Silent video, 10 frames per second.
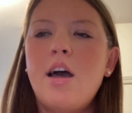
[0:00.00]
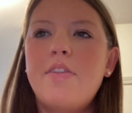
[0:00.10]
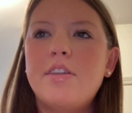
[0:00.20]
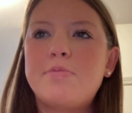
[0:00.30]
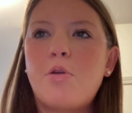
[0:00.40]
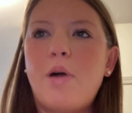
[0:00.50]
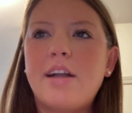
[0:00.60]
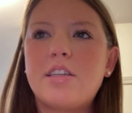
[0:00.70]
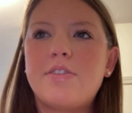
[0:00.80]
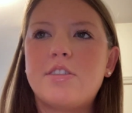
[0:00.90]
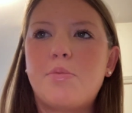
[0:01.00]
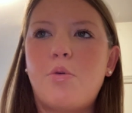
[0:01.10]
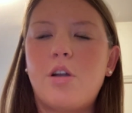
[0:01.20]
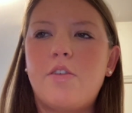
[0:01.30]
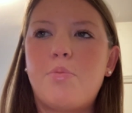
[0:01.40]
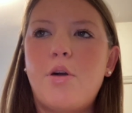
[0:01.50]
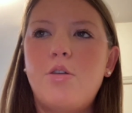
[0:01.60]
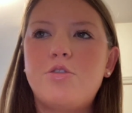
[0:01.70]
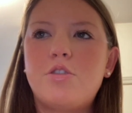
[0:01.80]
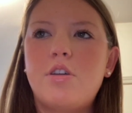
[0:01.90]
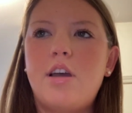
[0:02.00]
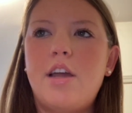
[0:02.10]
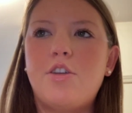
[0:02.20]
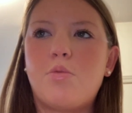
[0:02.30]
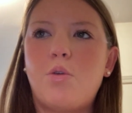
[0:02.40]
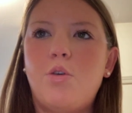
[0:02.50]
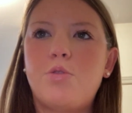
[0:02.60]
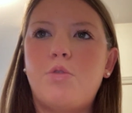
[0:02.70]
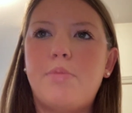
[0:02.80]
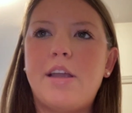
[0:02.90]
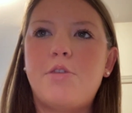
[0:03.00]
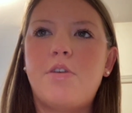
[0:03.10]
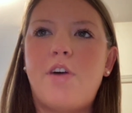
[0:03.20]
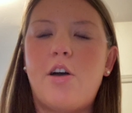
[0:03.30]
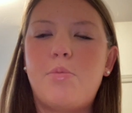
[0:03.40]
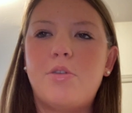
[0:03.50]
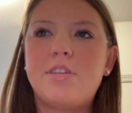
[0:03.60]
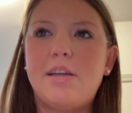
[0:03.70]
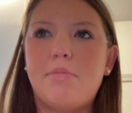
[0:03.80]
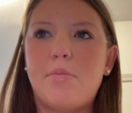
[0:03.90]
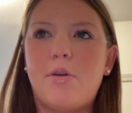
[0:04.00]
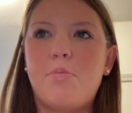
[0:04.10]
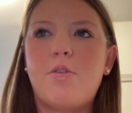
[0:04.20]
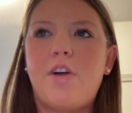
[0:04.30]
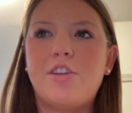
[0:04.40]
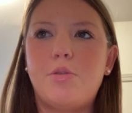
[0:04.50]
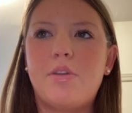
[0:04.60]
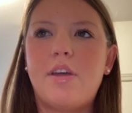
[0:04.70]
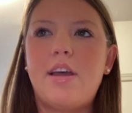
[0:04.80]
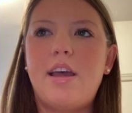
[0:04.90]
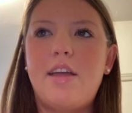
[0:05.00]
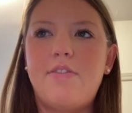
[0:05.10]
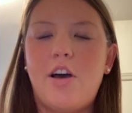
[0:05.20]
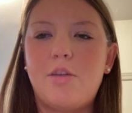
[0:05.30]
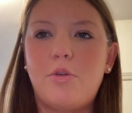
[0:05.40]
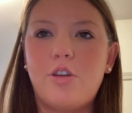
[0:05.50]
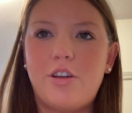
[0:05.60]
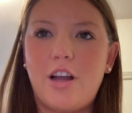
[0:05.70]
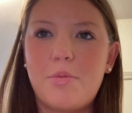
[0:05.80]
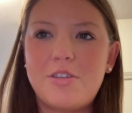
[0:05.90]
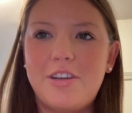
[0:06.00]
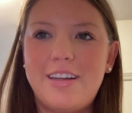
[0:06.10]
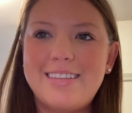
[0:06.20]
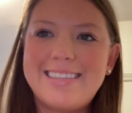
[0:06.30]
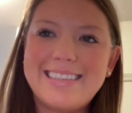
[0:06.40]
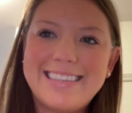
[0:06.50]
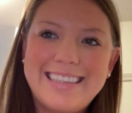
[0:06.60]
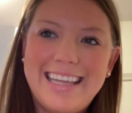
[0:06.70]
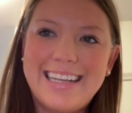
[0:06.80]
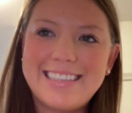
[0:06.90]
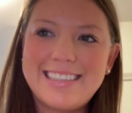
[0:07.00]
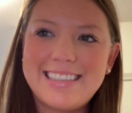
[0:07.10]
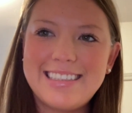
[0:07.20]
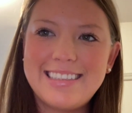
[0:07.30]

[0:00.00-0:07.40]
This proactive and supportive approach in your roles will make you a valuable team member and provide you with invaluable learning opportunities. Thanks.